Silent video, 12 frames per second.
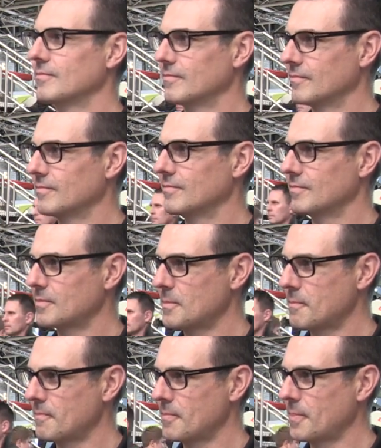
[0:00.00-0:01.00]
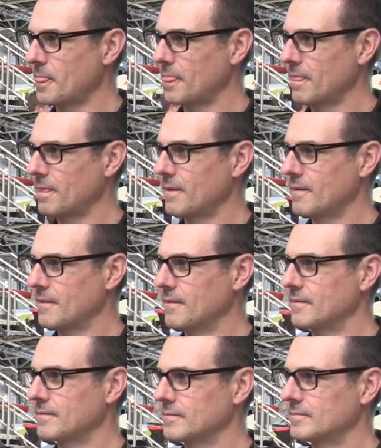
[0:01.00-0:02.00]

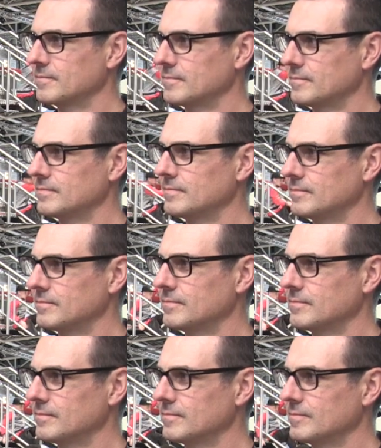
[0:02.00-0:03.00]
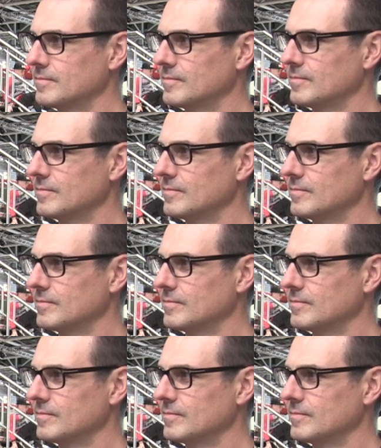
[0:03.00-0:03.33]
No words are spoken by the person on screen.